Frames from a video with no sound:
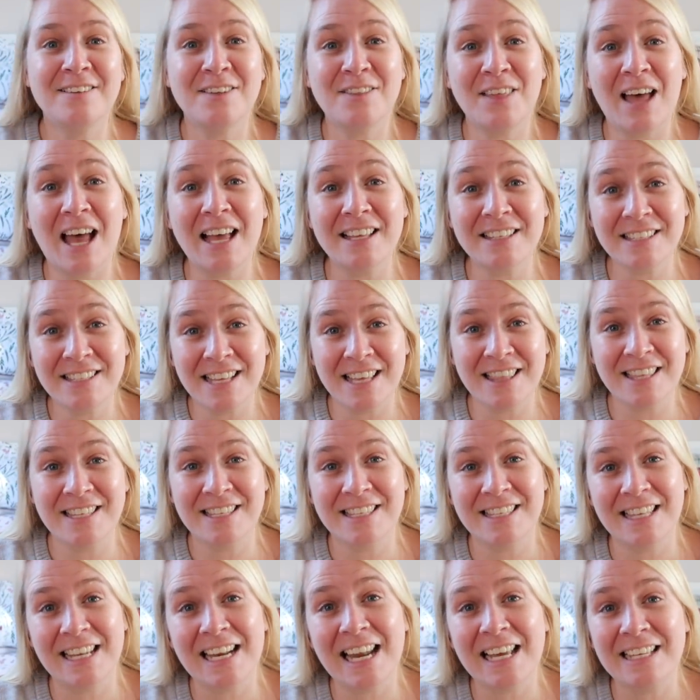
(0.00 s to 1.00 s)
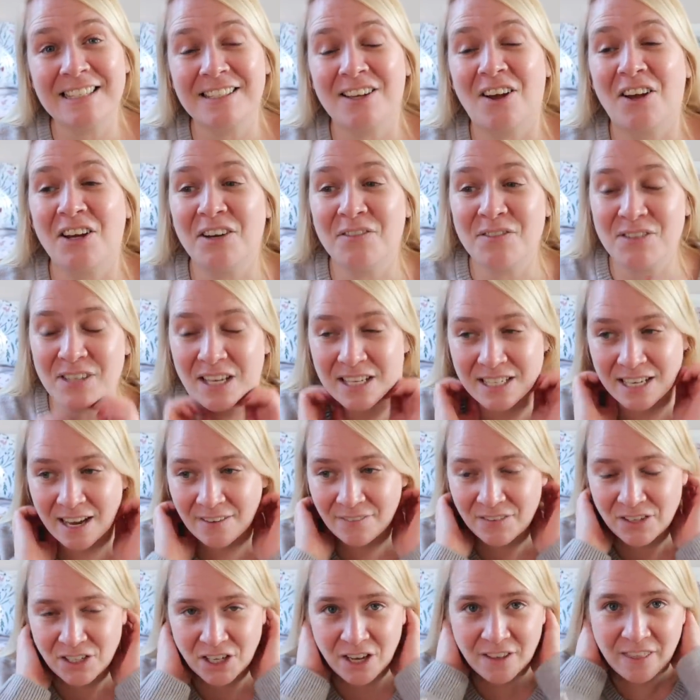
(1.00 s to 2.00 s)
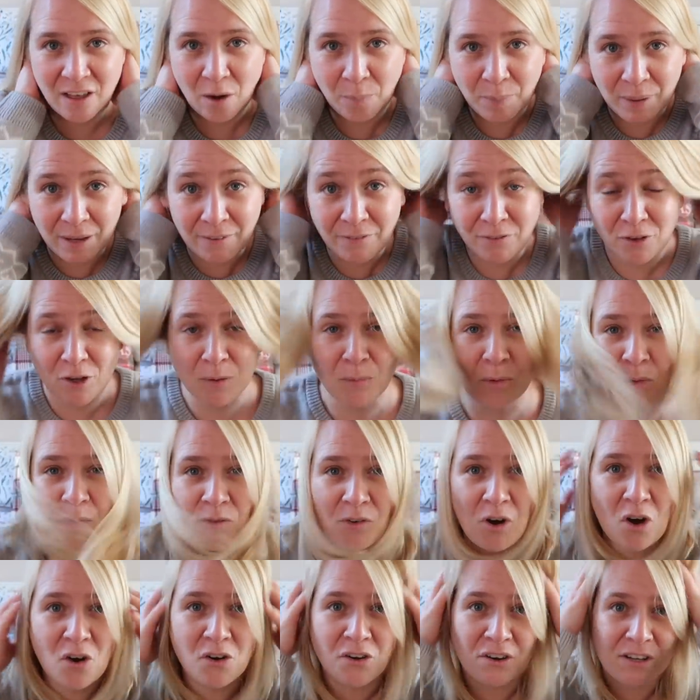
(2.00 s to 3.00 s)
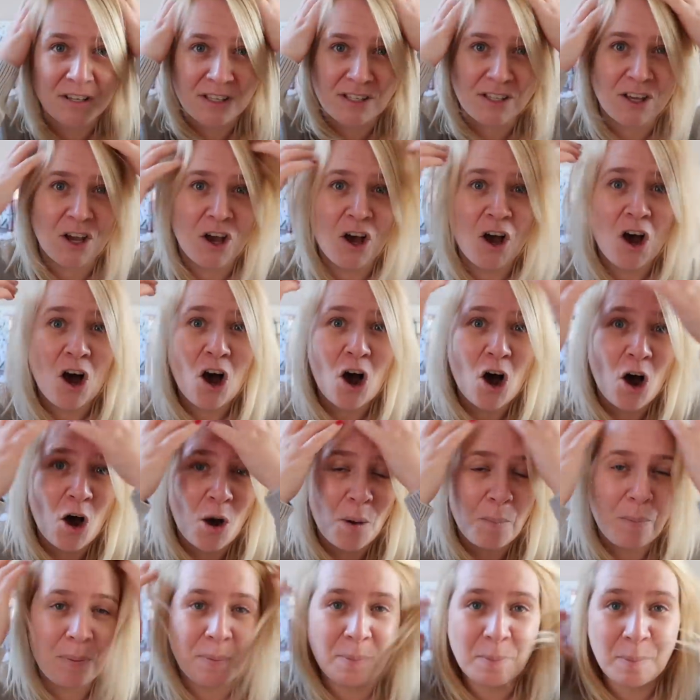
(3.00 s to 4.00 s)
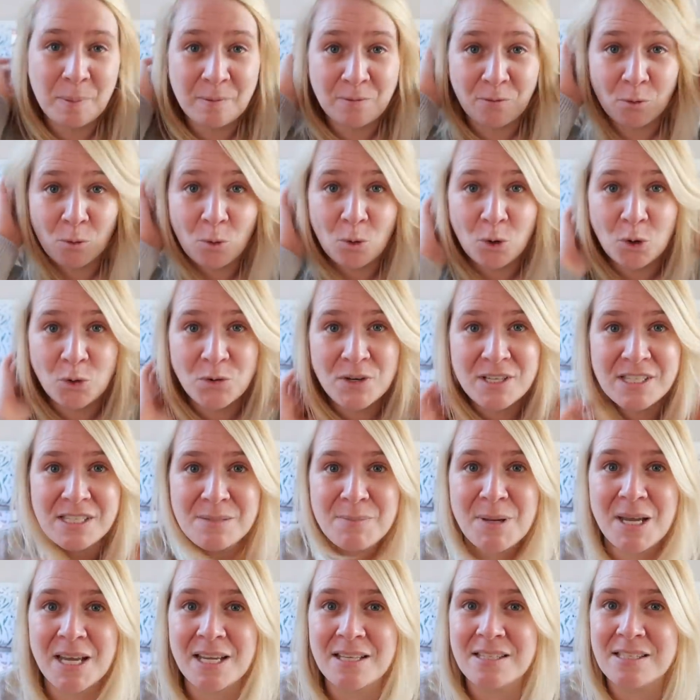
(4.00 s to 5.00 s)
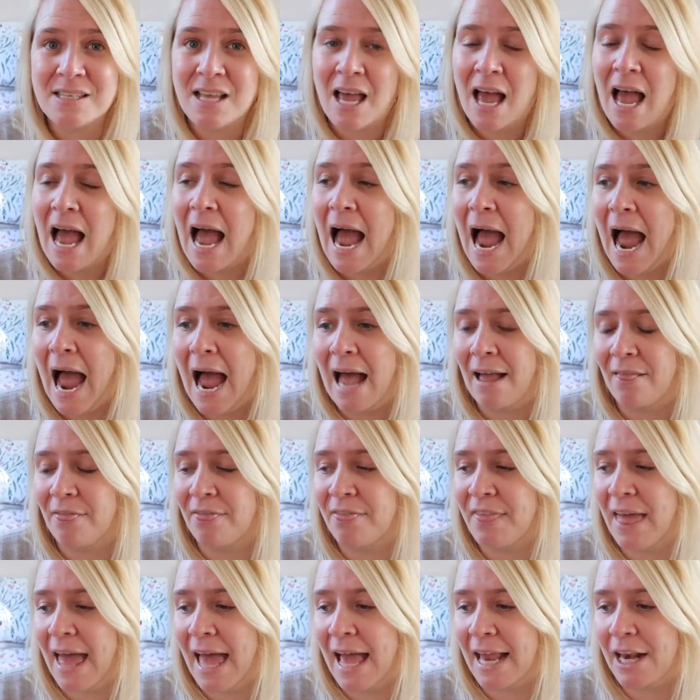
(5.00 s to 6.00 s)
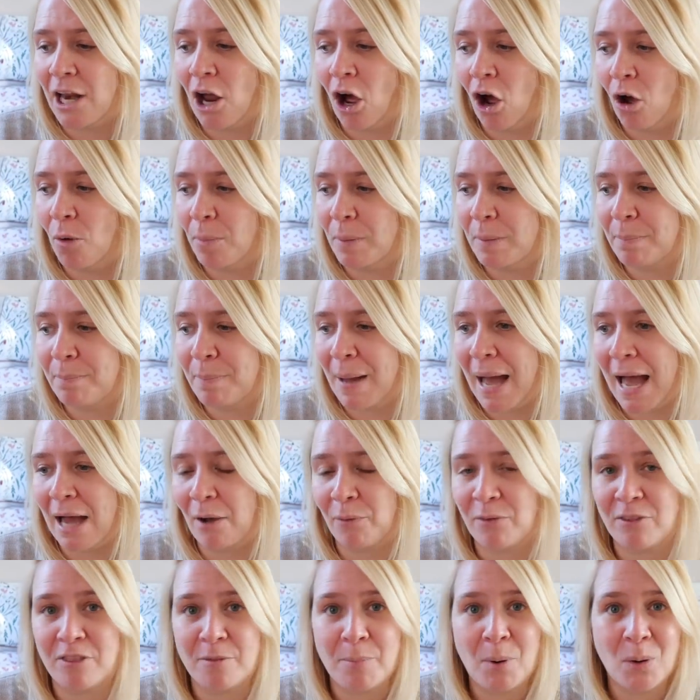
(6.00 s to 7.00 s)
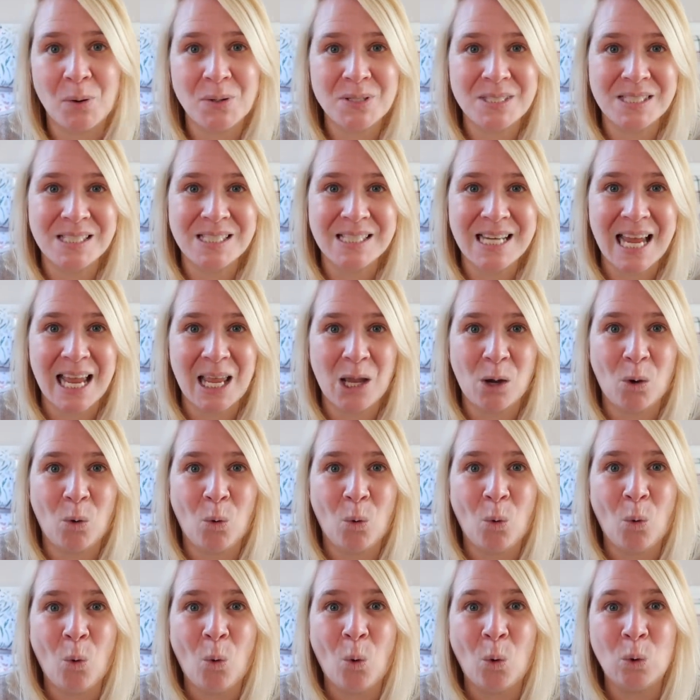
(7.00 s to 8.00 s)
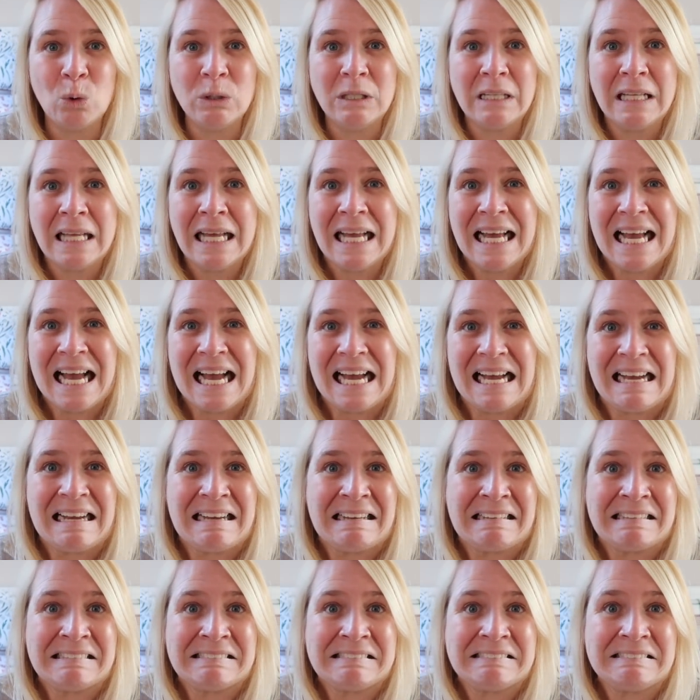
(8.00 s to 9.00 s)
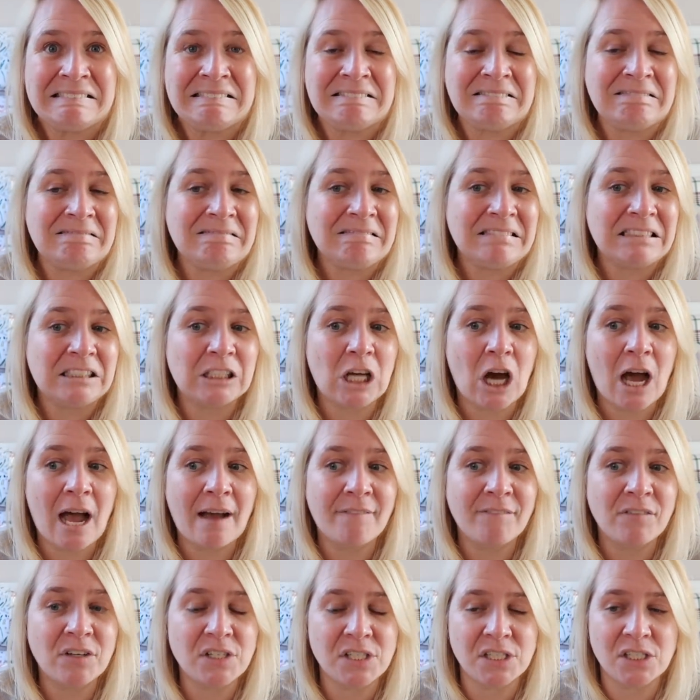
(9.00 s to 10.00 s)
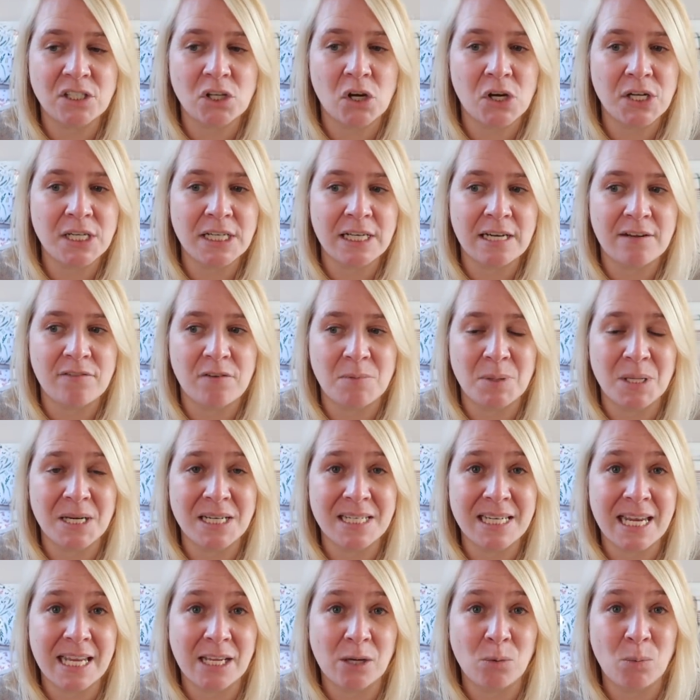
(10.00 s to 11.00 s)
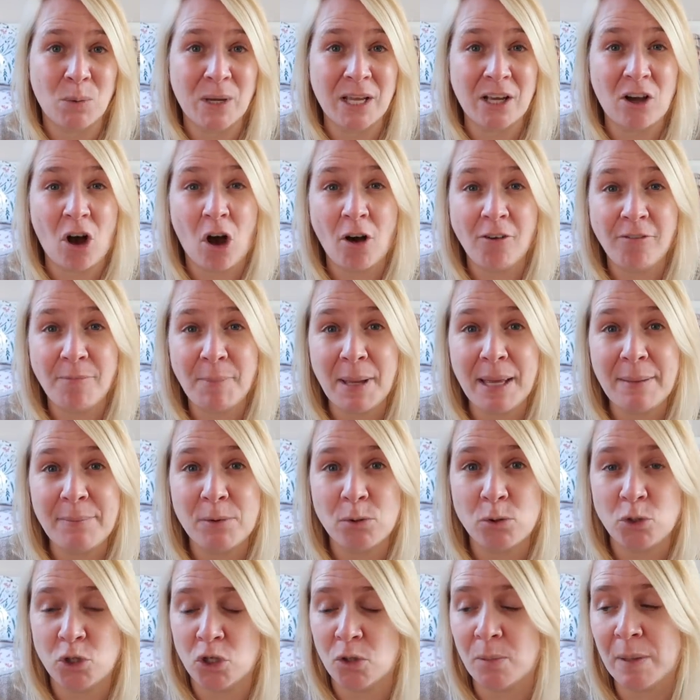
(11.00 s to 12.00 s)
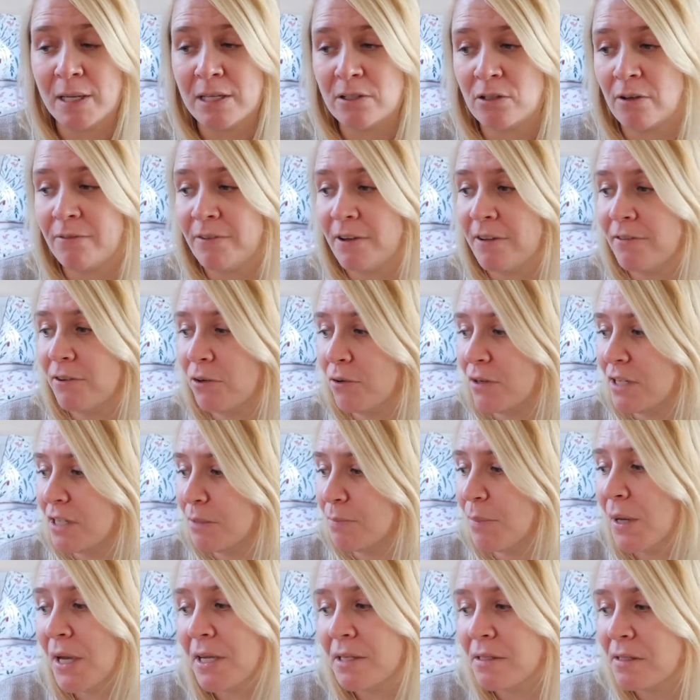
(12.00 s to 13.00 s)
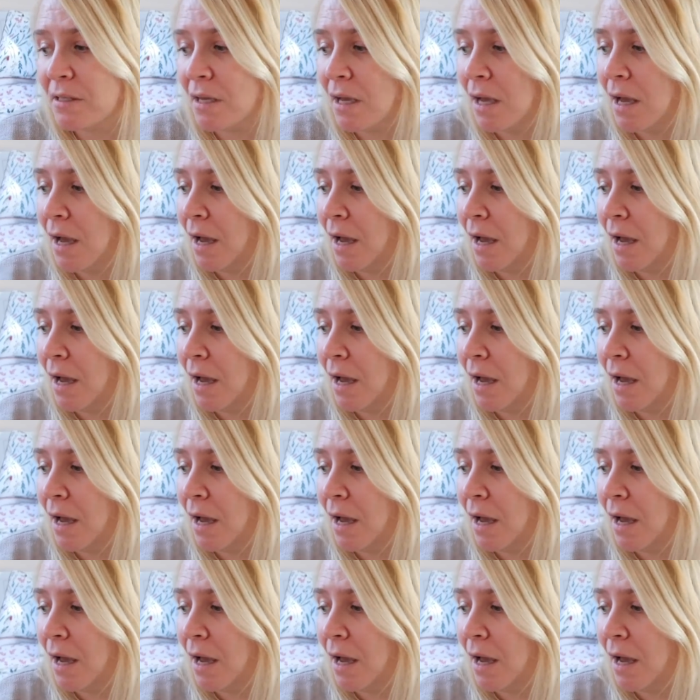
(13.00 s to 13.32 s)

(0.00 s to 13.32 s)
so the, as I said, this is the last kind of sit down video. There'll be a few more vlogs up before Christmas, and then I'll be back with the Boxing Day haul, and I haven't decided if I'm going to take a week off maybe, or two weeks off over Christmas.